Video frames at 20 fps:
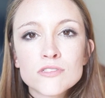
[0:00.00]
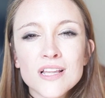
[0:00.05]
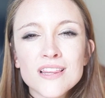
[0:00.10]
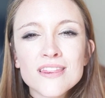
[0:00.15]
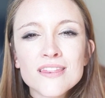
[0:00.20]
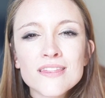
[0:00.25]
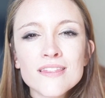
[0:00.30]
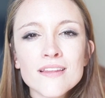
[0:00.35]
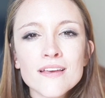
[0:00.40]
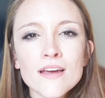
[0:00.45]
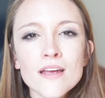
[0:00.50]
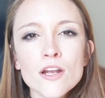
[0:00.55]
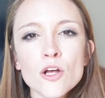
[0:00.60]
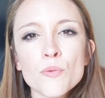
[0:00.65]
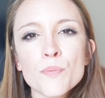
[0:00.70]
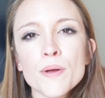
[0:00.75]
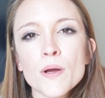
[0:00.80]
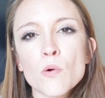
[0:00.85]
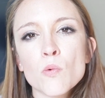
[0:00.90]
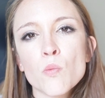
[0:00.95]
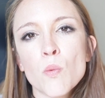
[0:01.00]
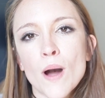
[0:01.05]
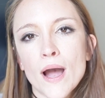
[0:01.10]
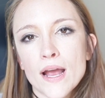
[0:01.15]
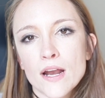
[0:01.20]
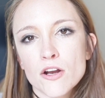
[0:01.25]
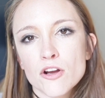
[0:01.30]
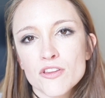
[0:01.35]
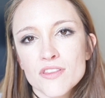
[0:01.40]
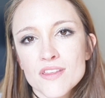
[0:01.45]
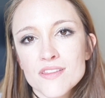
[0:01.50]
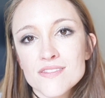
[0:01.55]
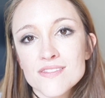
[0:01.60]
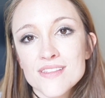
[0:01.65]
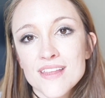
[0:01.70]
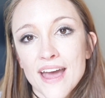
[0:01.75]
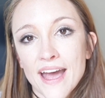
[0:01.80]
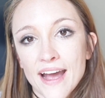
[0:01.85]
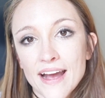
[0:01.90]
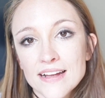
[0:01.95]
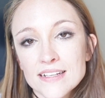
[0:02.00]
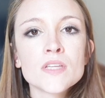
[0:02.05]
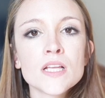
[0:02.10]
a little bit wider than that.